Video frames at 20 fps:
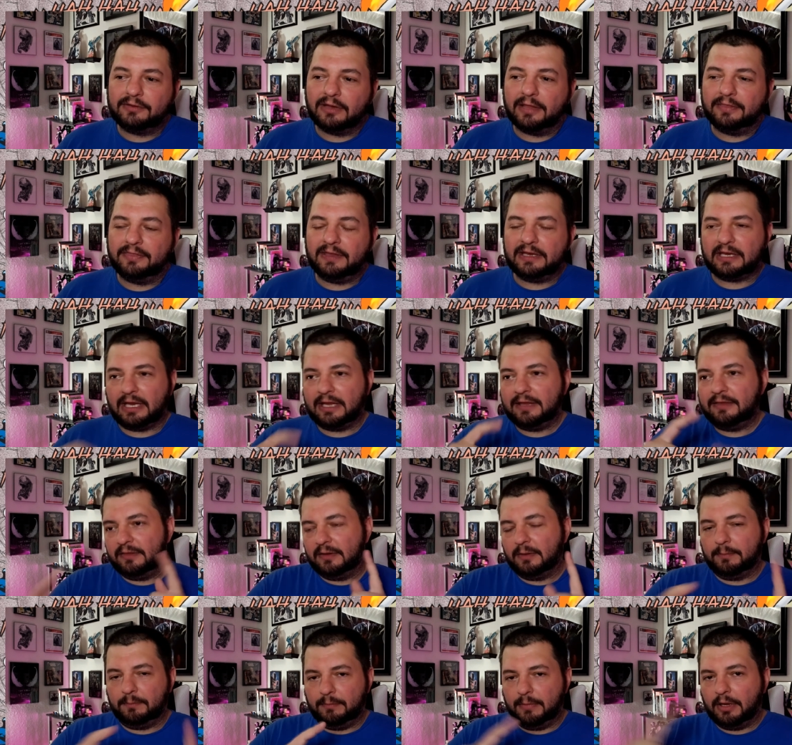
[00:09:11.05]
I think in
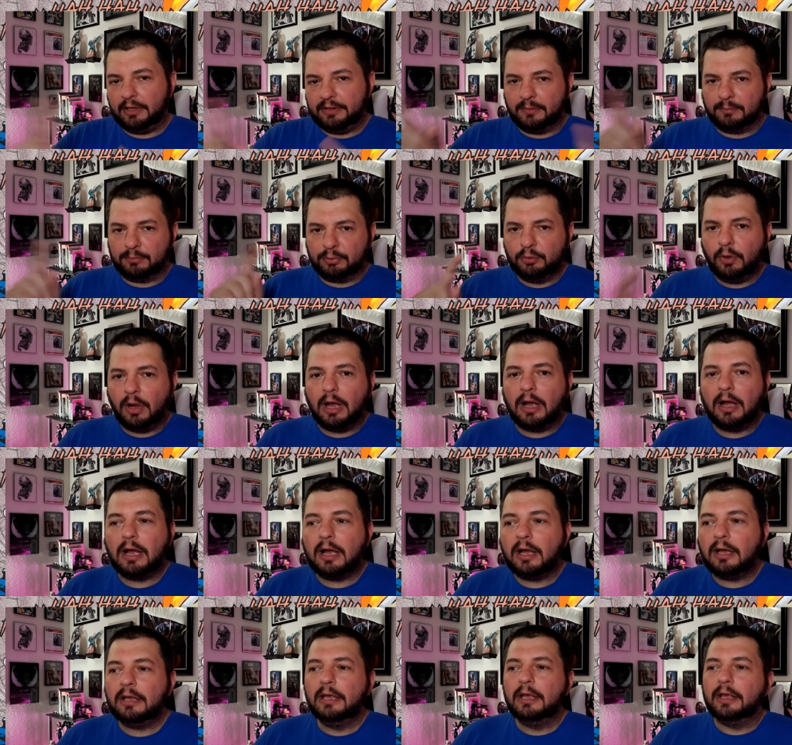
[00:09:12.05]
the in the
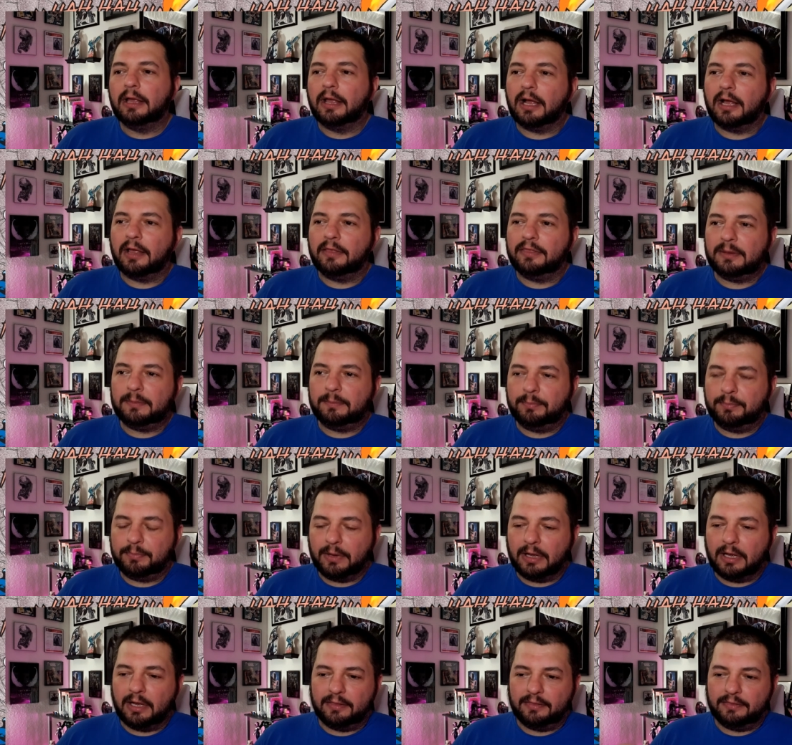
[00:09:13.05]
brouhaha, uh, the
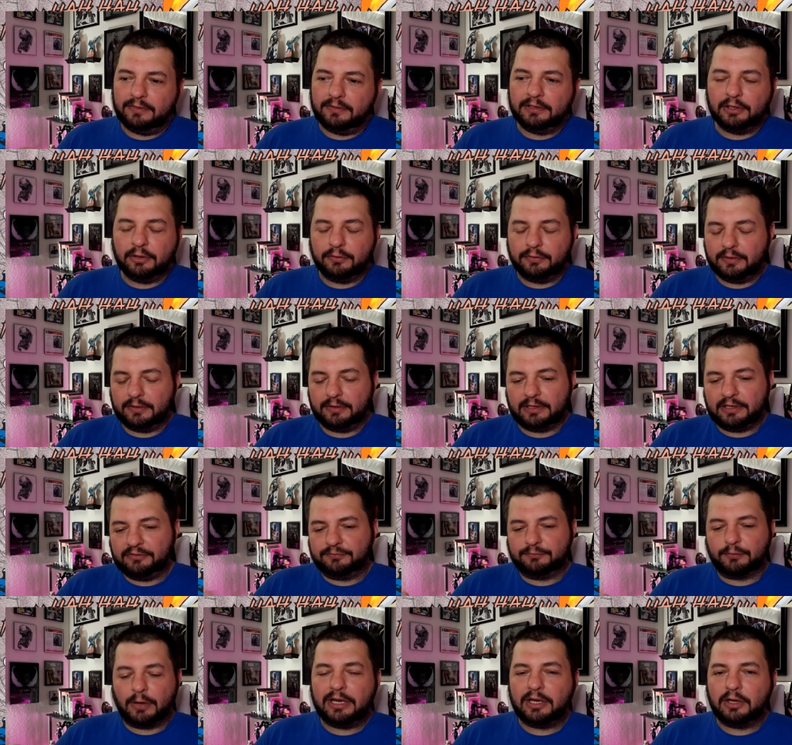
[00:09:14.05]
uh, you know the because
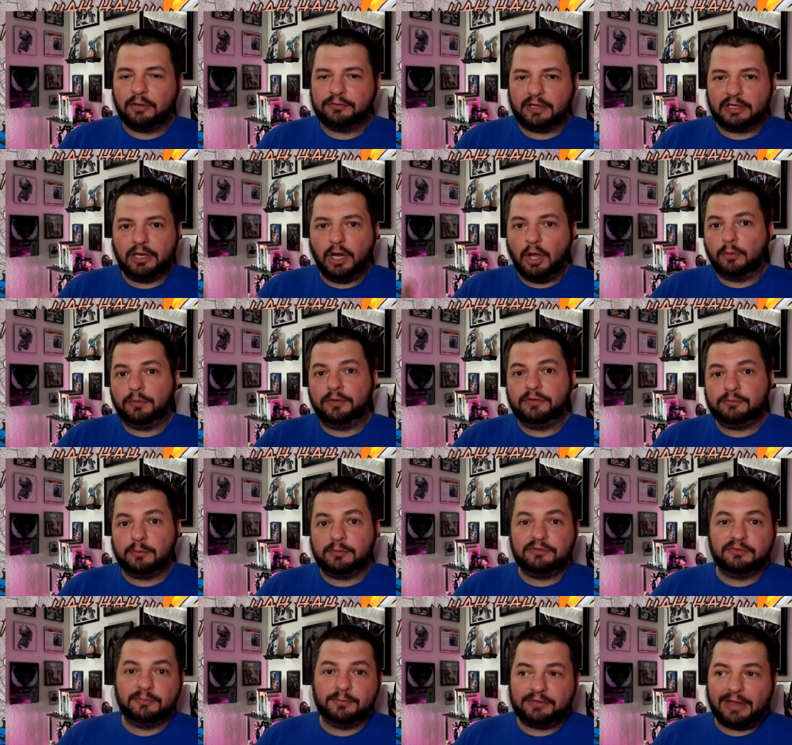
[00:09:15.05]
Franco's like, no, this
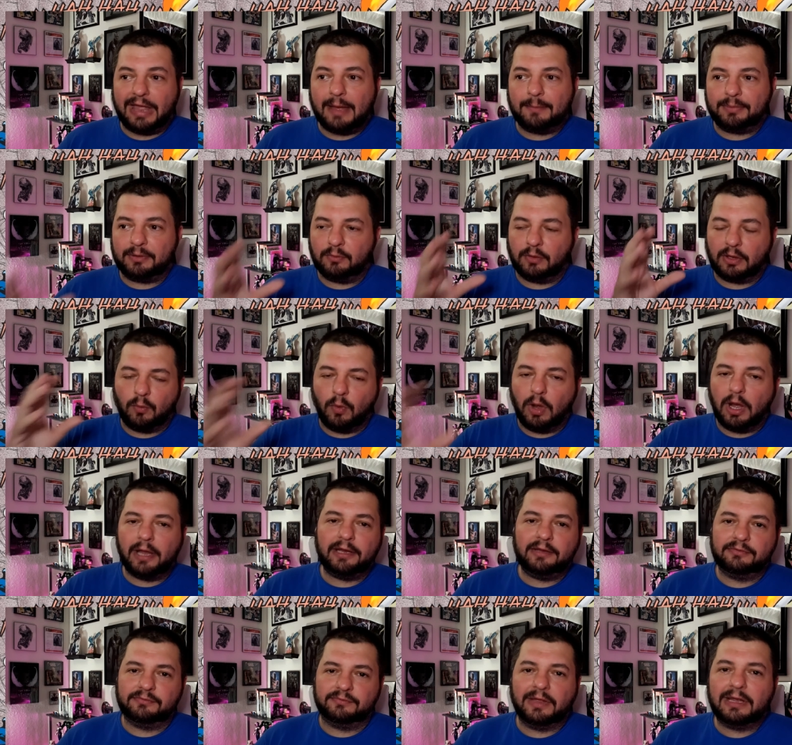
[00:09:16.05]
wasn't supposed to happen. Like, why
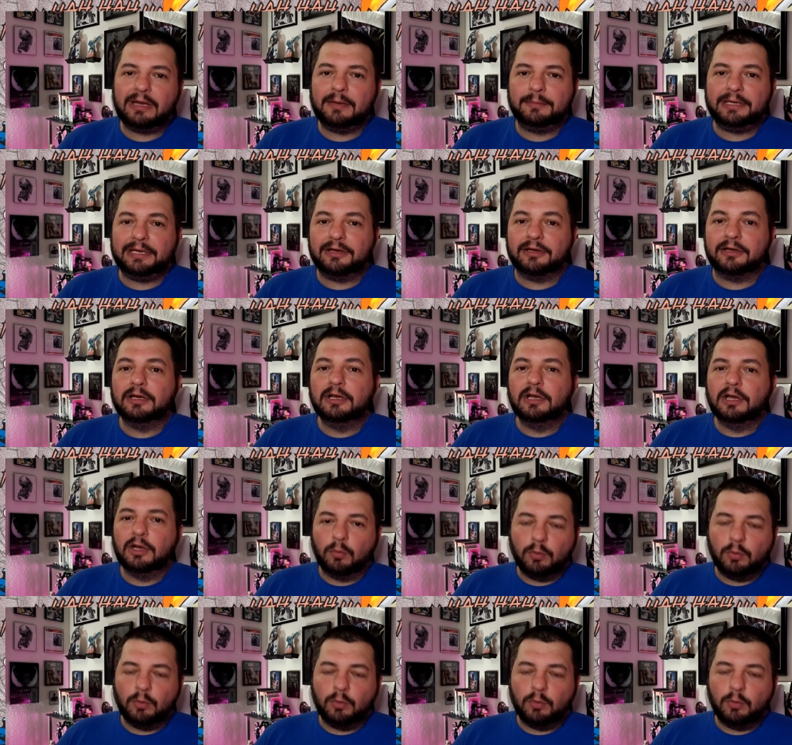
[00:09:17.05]
is Venom here?